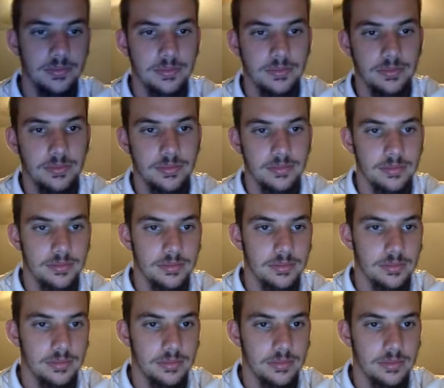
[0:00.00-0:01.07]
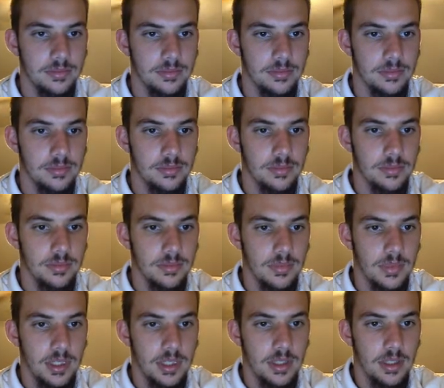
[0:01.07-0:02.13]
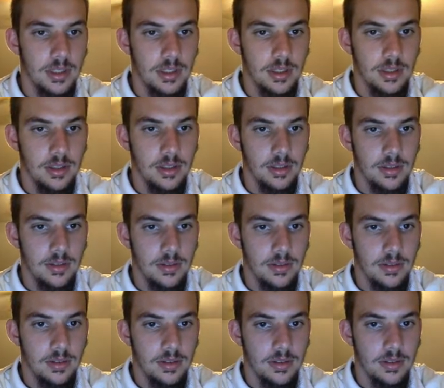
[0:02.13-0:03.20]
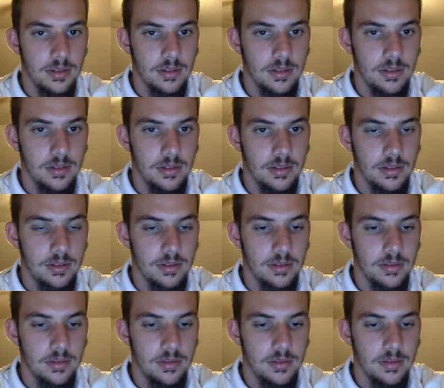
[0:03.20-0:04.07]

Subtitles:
No one is speaking in this clip.